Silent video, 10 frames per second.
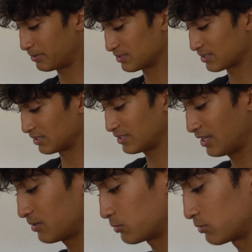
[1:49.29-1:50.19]
but it's like
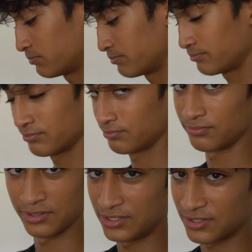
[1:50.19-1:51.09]
tangled.
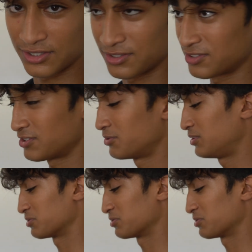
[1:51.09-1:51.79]
He's so, so